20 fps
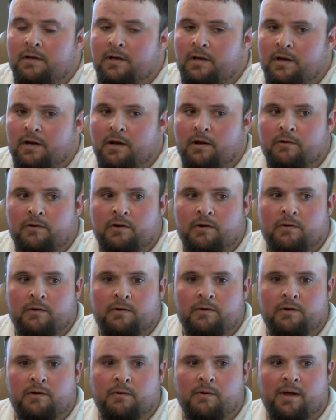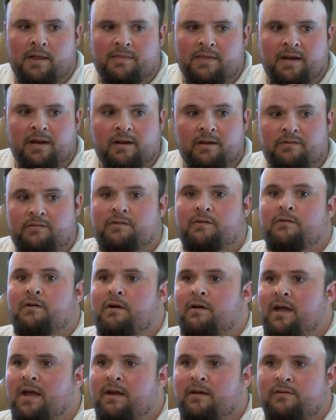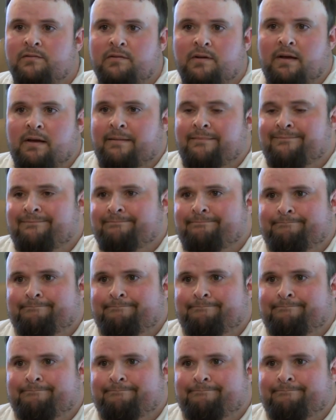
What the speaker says: You know, do I think it's a drug house? I